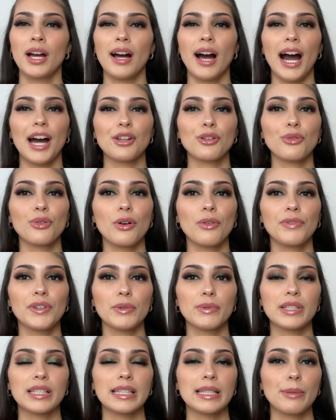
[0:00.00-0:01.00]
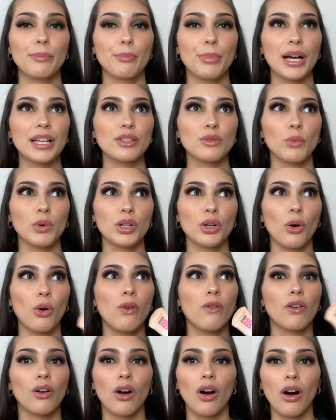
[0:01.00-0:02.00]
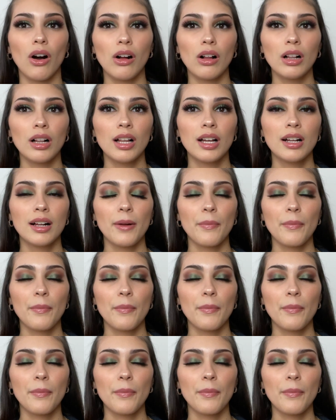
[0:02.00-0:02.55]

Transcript: I don't know if it was the best one overall,